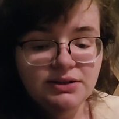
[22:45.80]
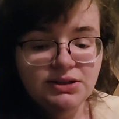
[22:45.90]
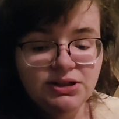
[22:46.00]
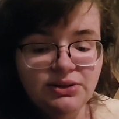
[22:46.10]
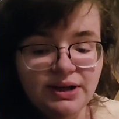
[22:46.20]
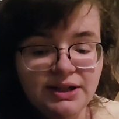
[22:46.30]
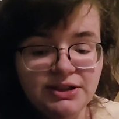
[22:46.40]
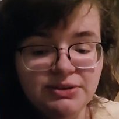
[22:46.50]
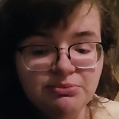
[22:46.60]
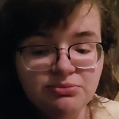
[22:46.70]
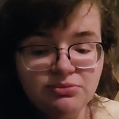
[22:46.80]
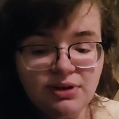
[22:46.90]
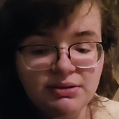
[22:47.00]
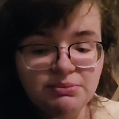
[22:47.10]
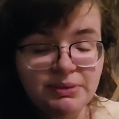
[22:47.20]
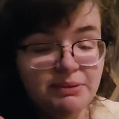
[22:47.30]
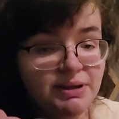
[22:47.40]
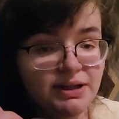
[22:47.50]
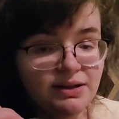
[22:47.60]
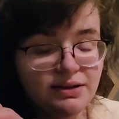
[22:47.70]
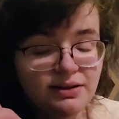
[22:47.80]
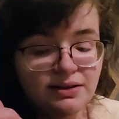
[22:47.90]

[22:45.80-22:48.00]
So I should probably be